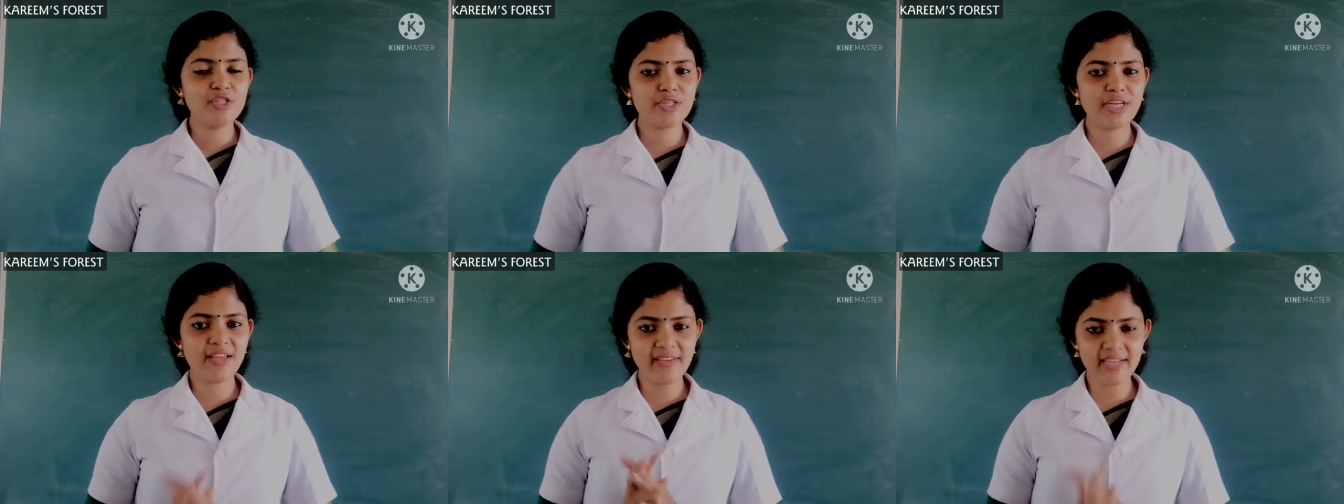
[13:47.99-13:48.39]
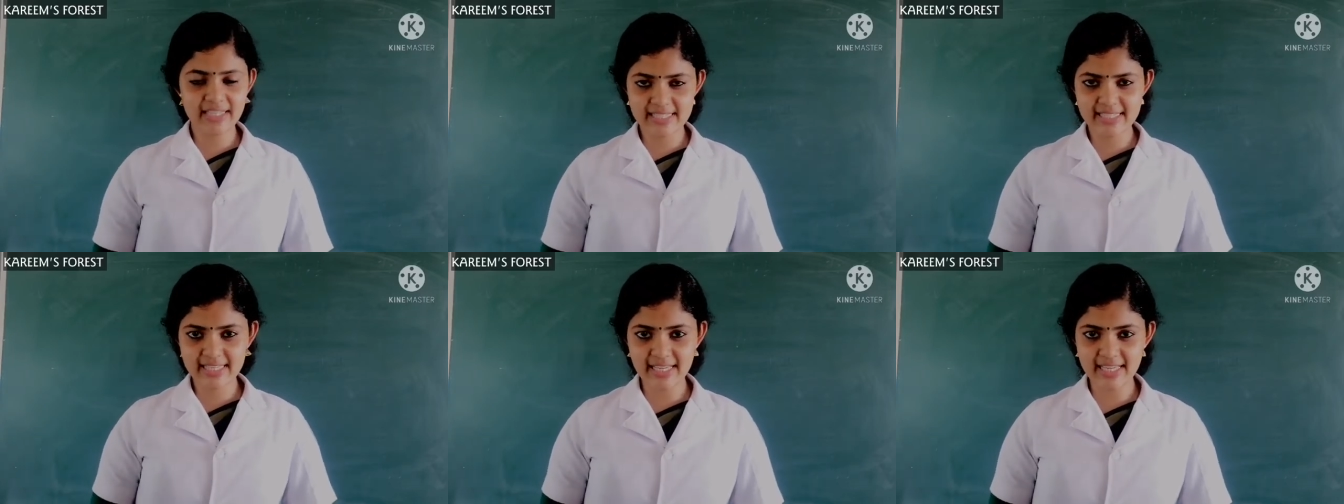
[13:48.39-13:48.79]
Today
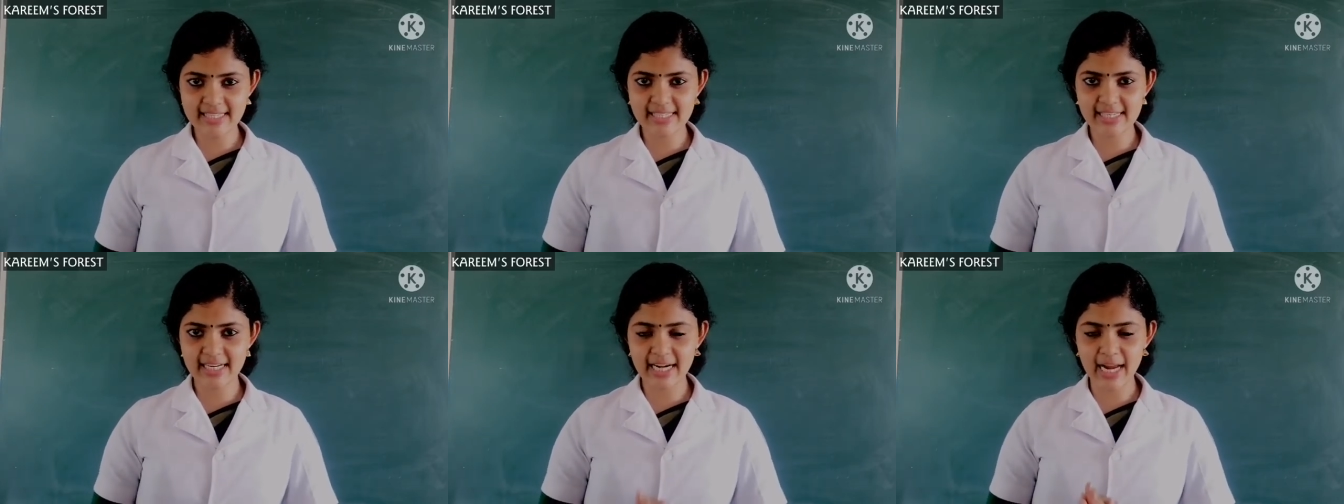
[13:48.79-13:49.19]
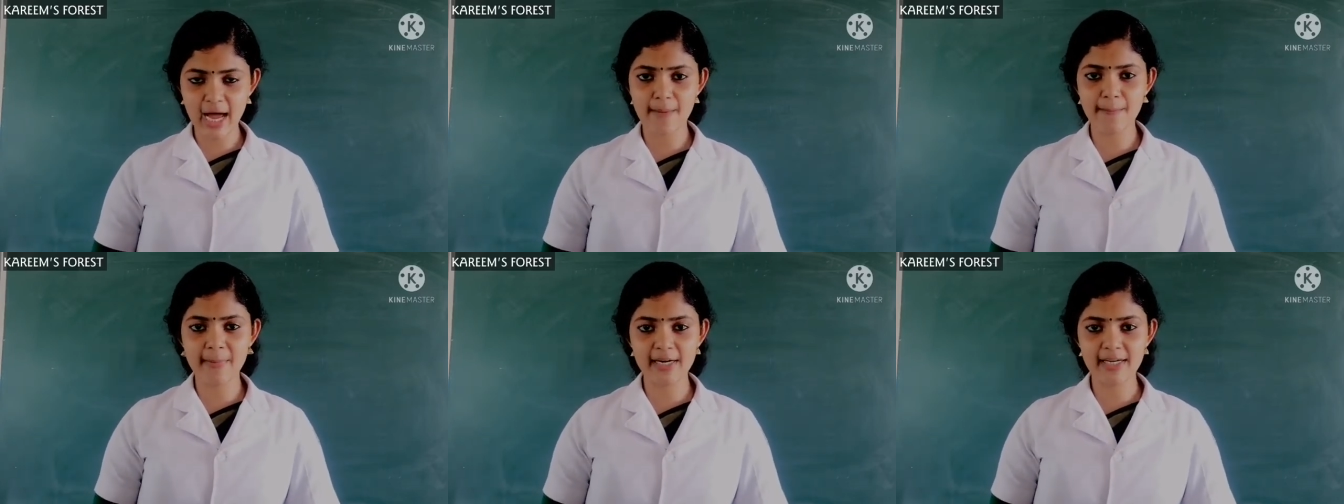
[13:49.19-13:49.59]
we discussed
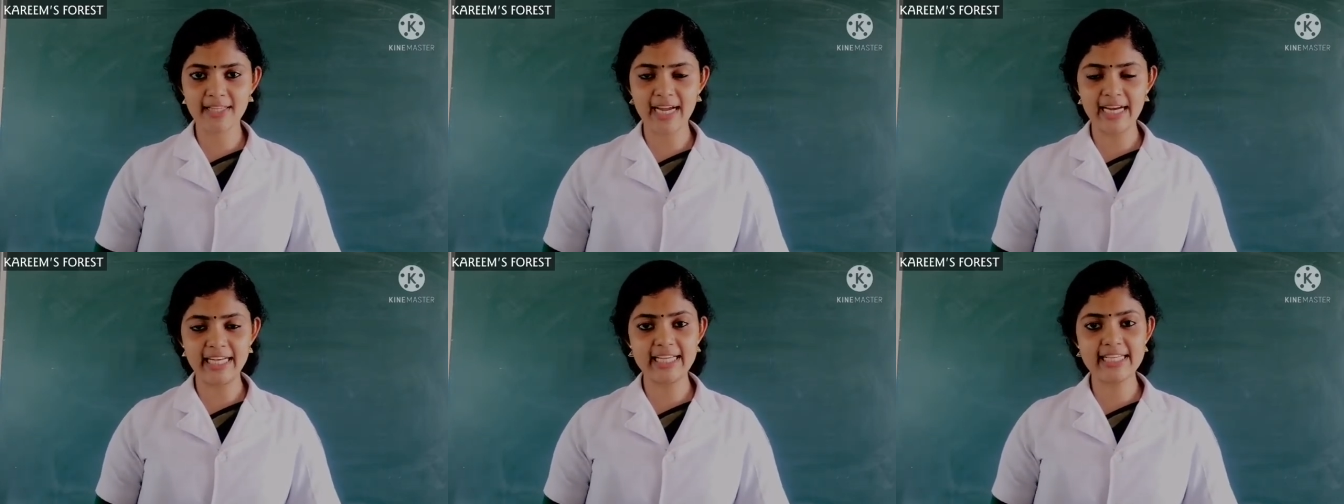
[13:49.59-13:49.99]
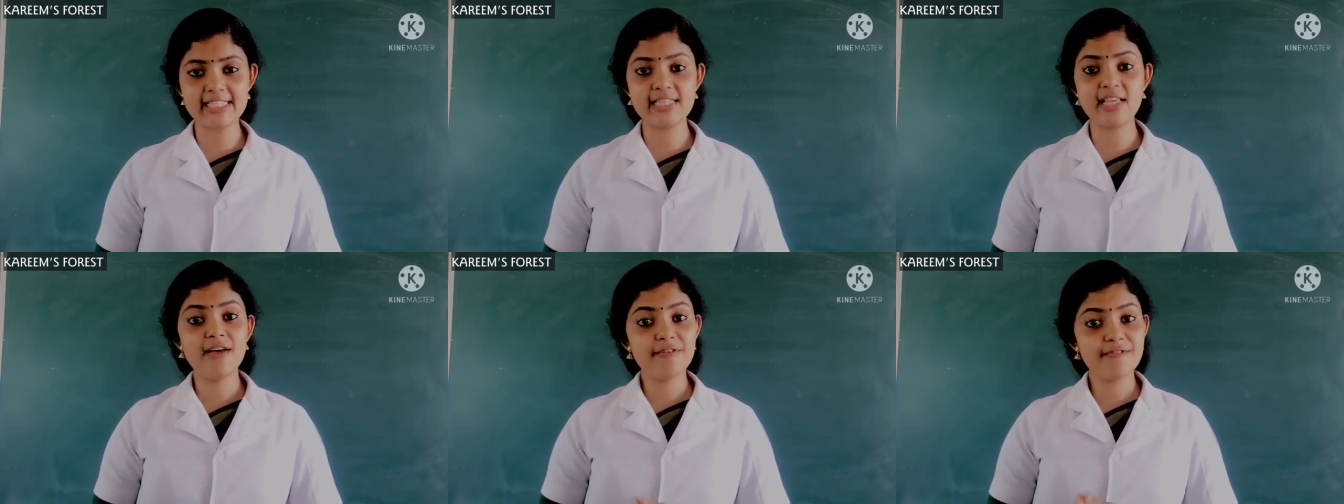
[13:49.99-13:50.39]
grammar, that
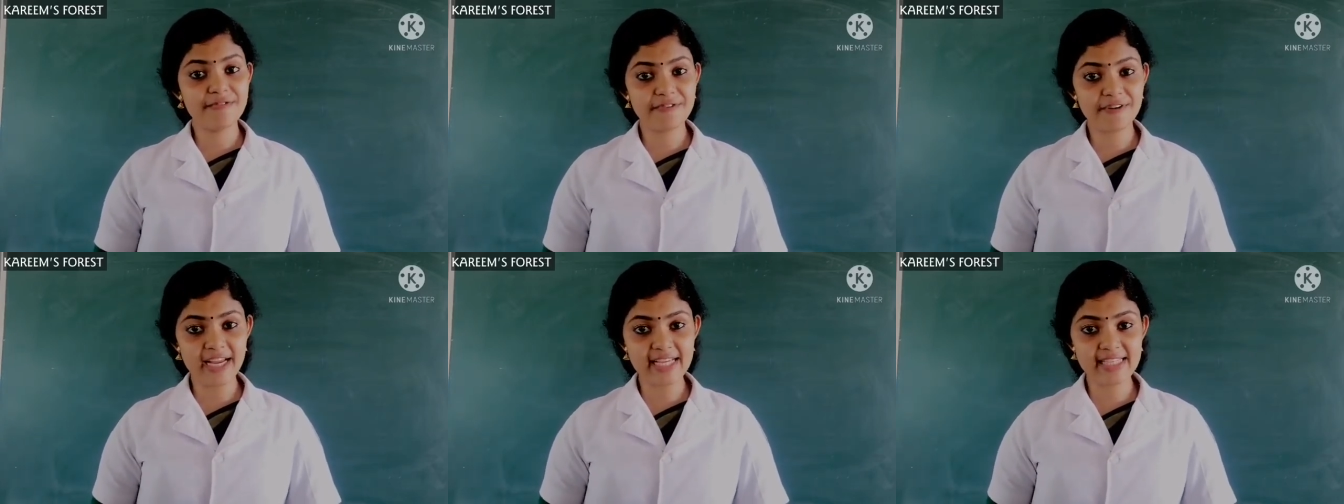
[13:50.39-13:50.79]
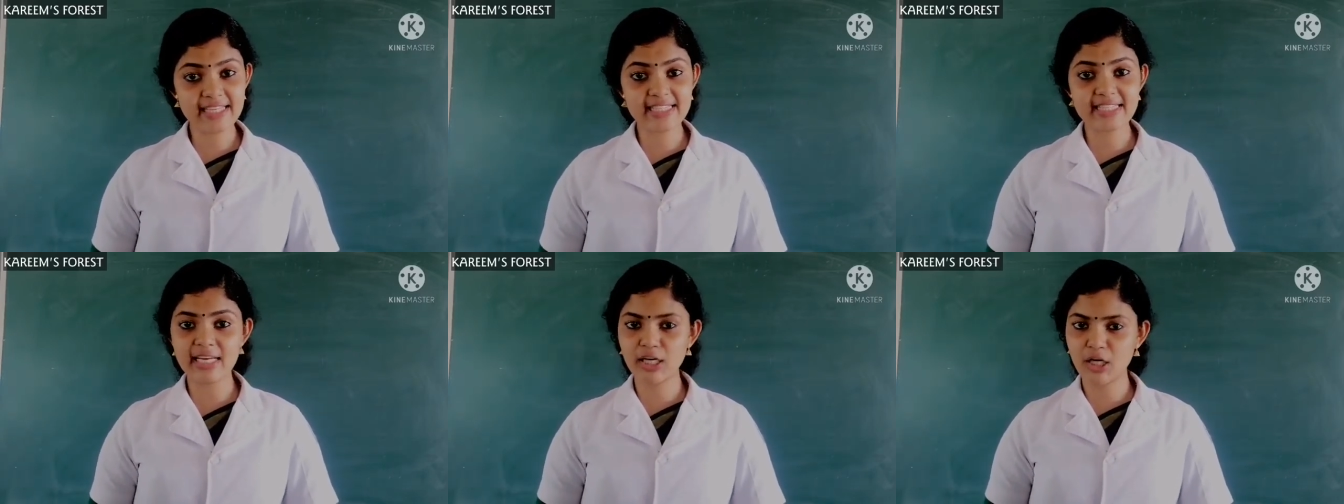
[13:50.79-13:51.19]
is
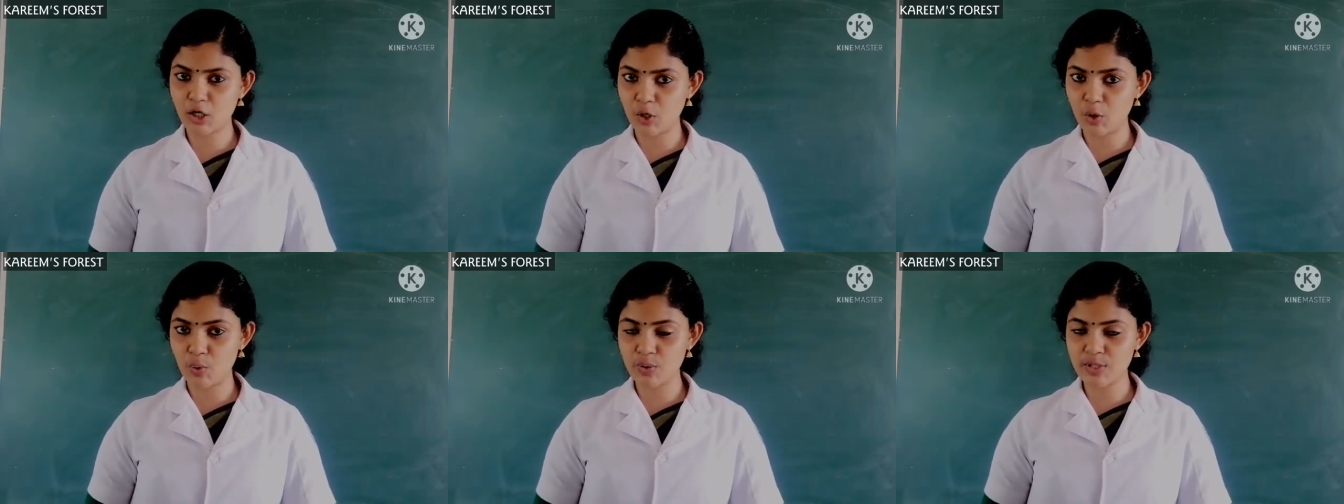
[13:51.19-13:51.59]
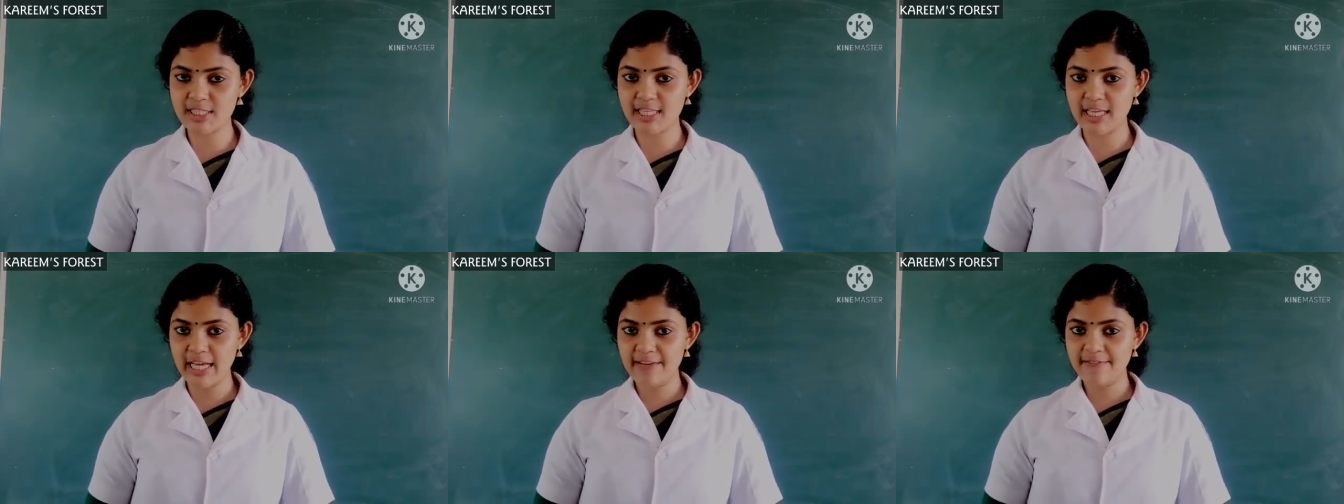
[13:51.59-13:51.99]
phrases and
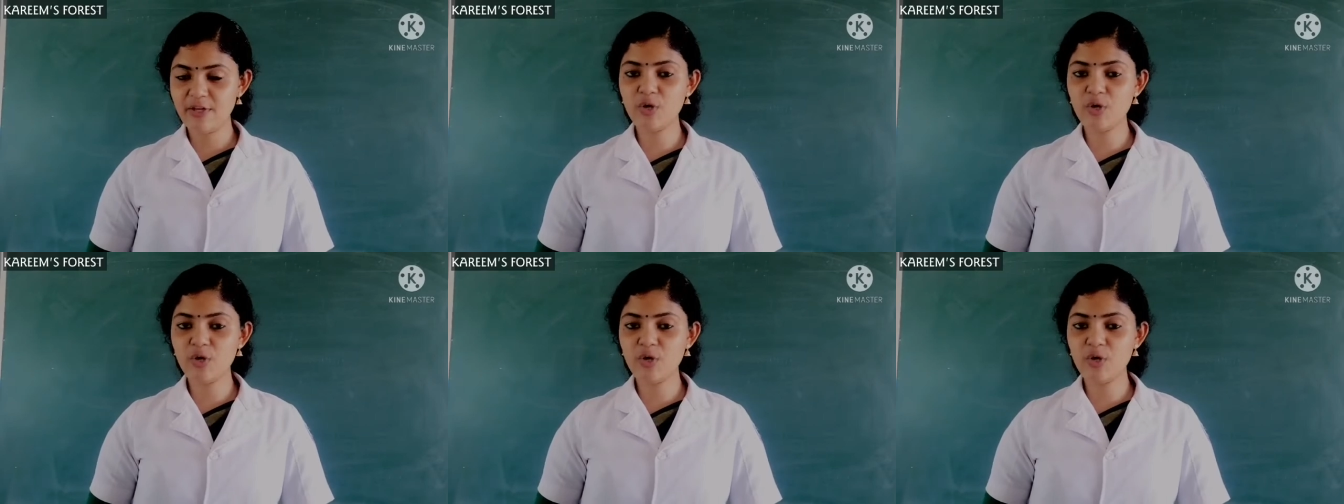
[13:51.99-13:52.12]
clause.